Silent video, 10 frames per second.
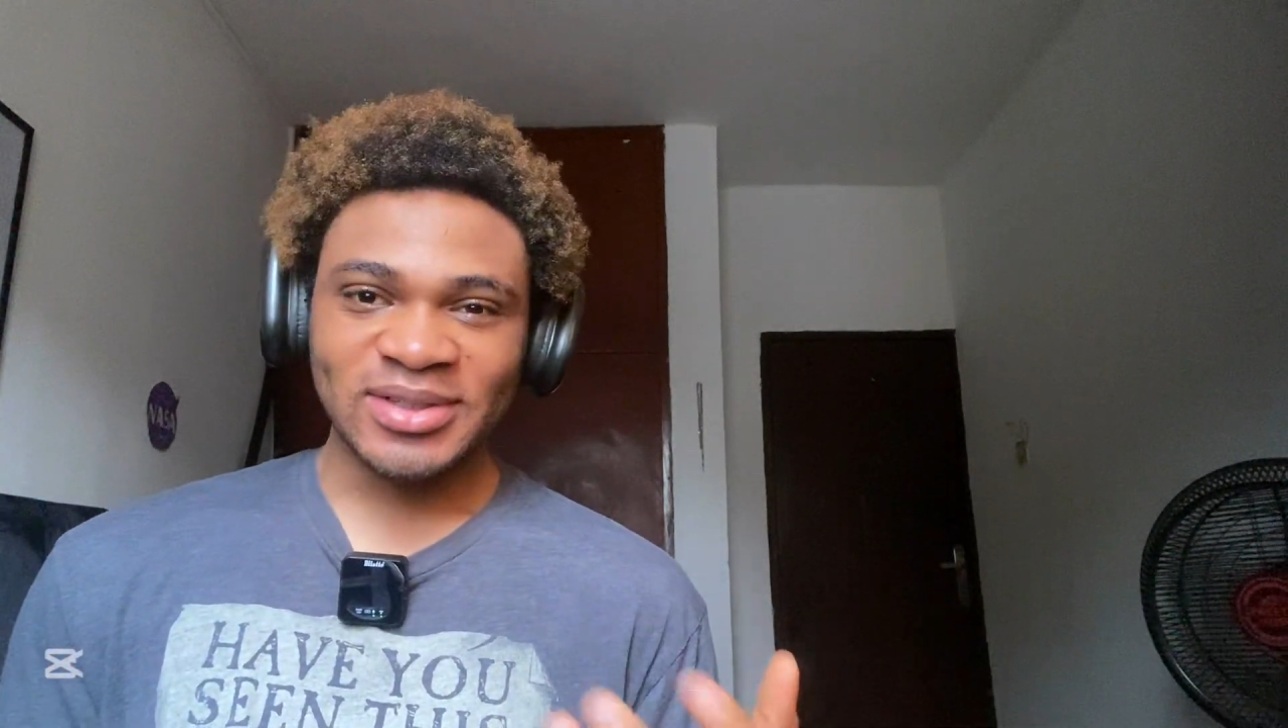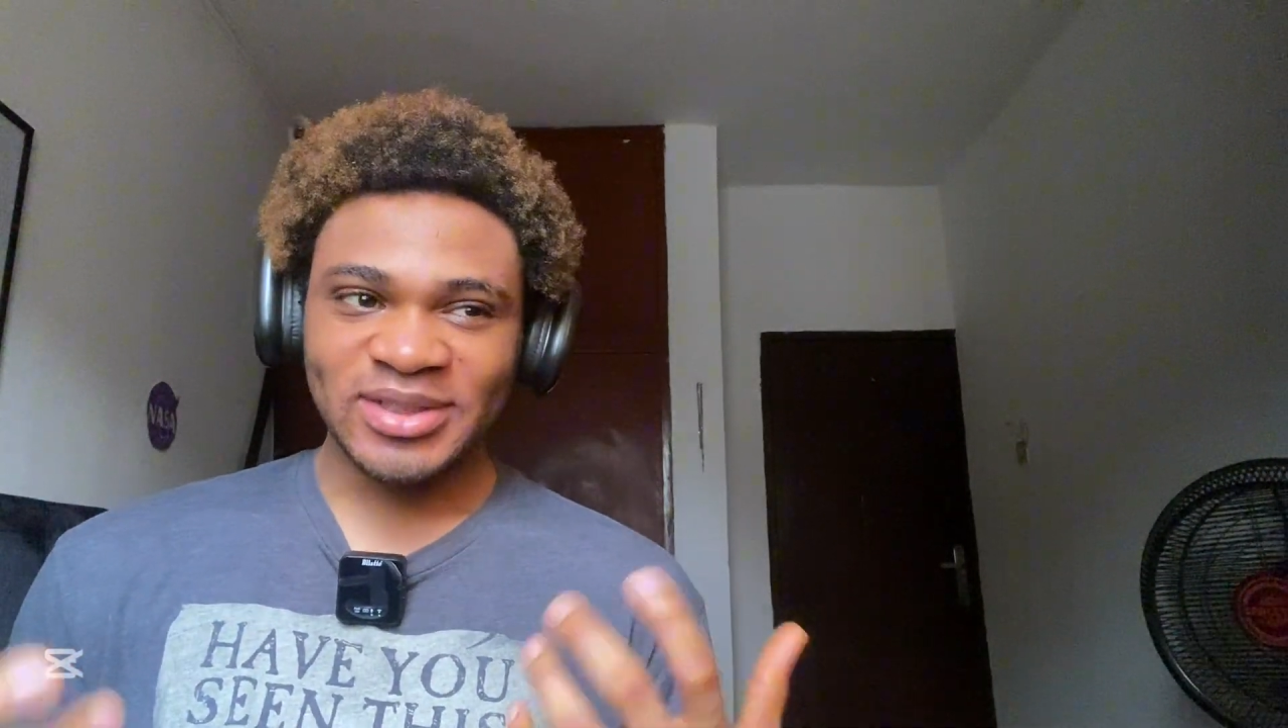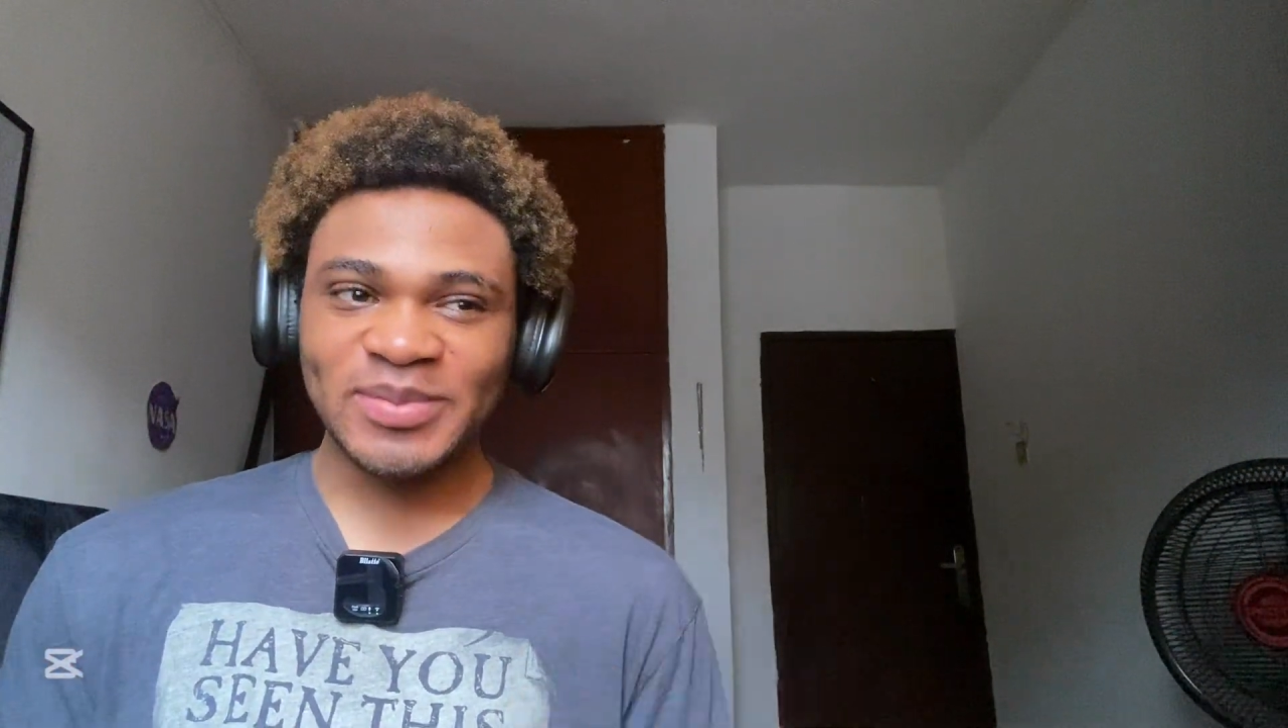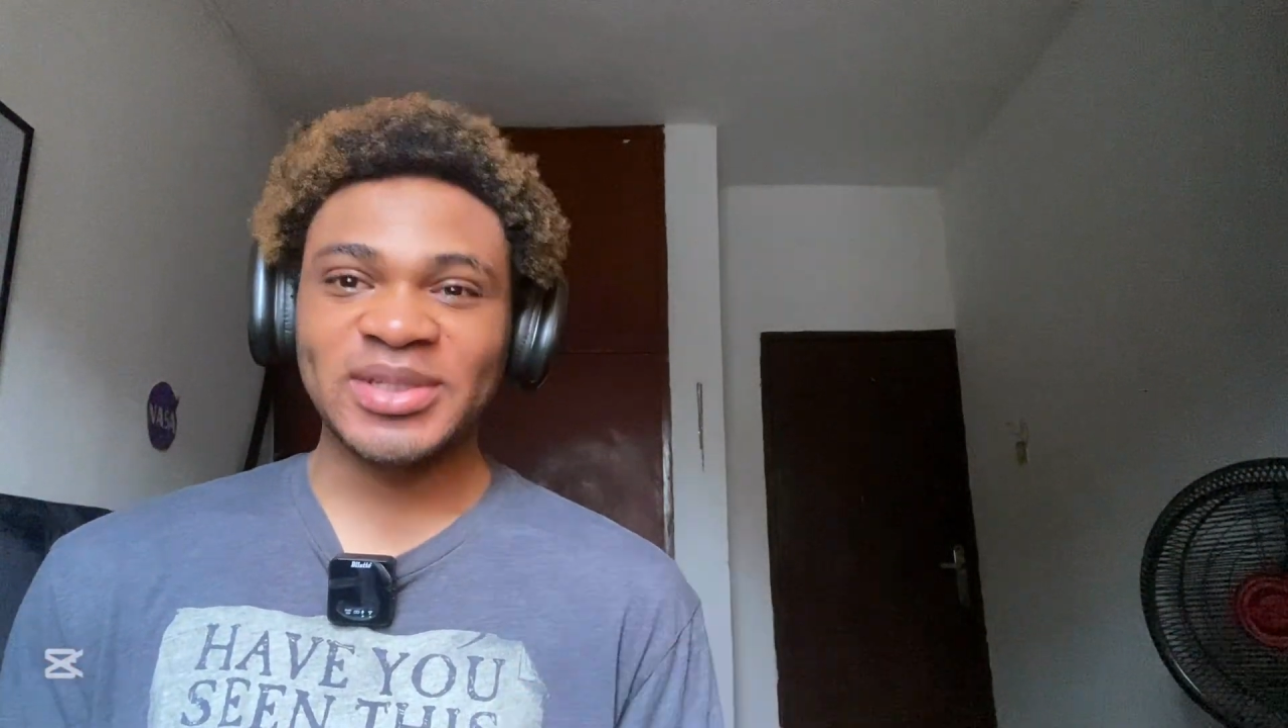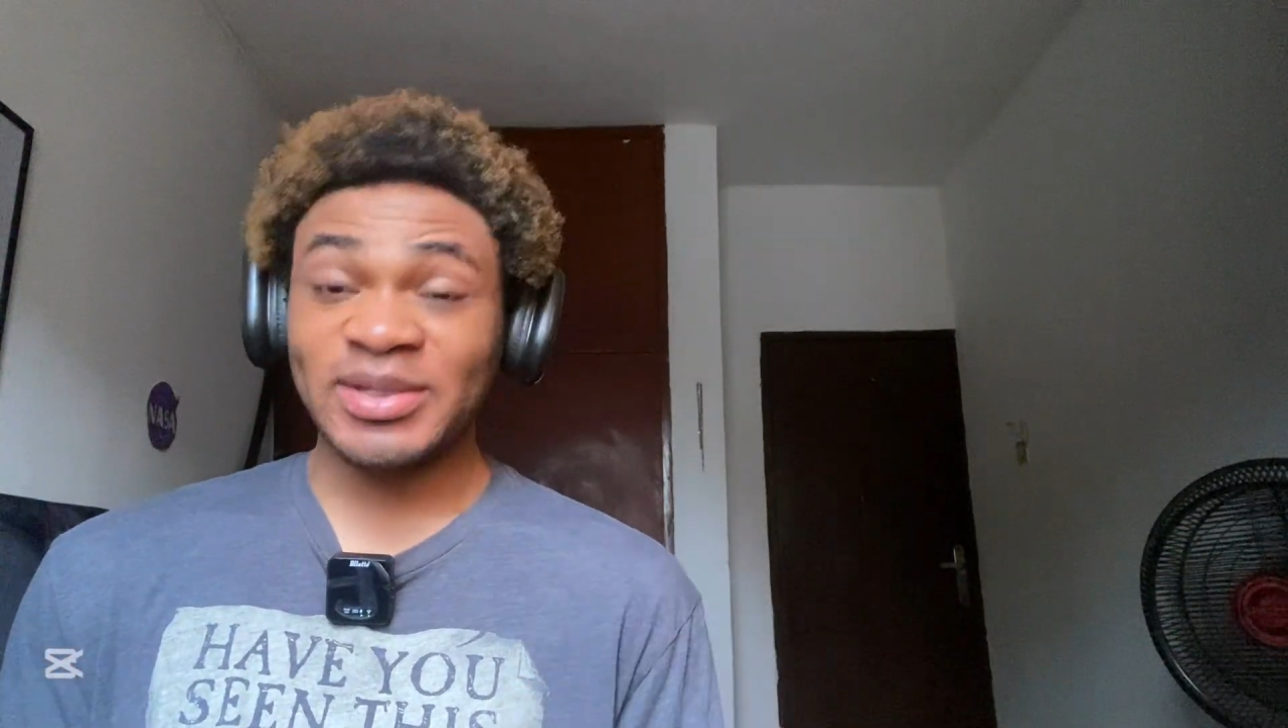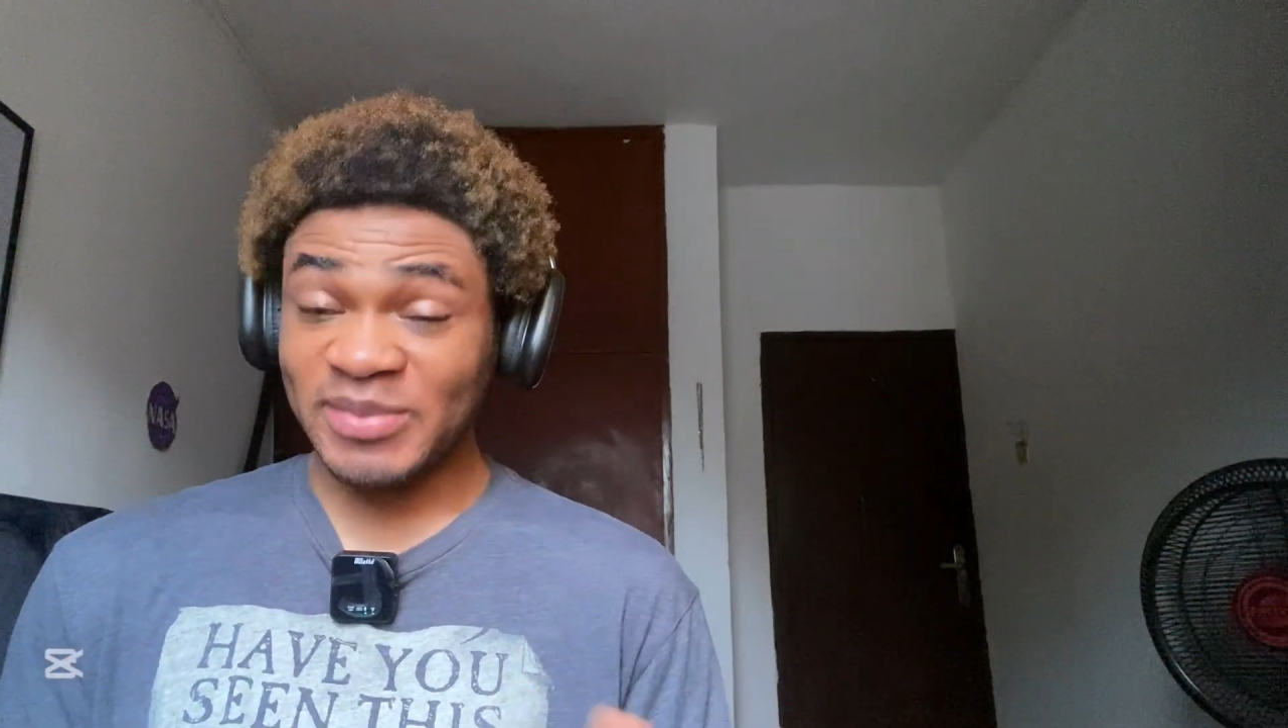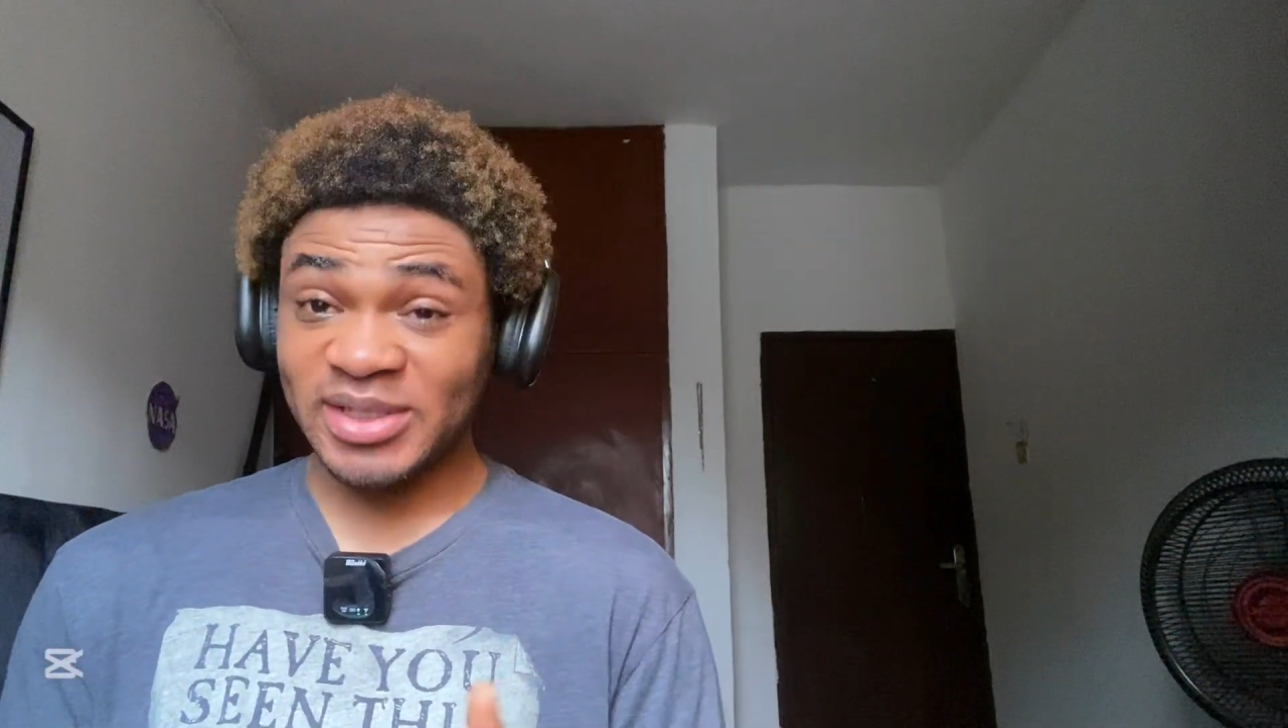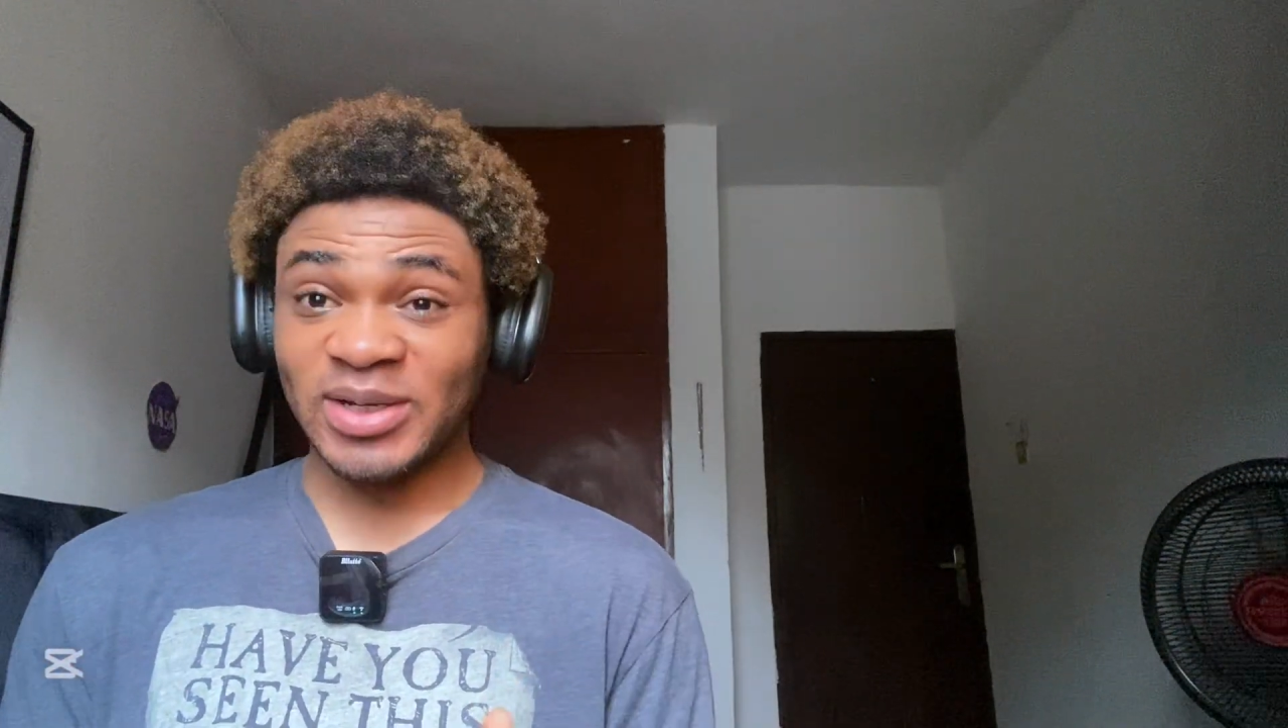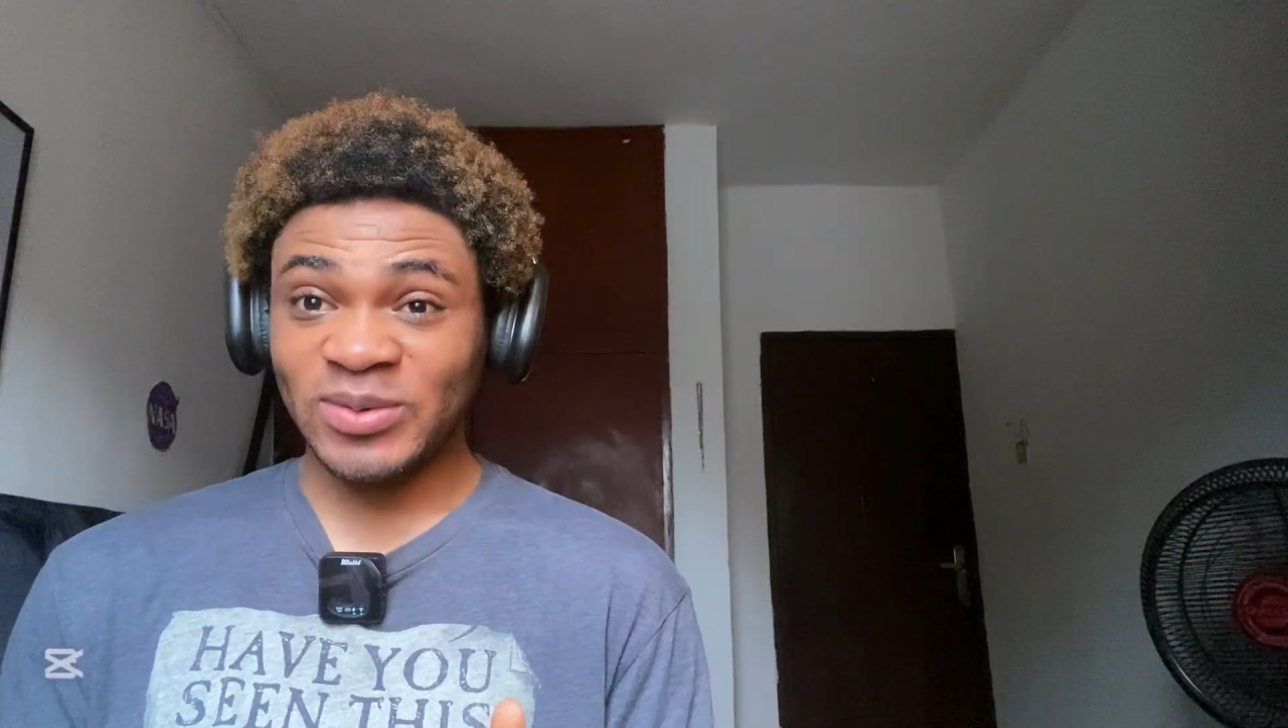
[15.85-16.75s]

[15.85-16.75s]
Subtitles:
Germany is an amazing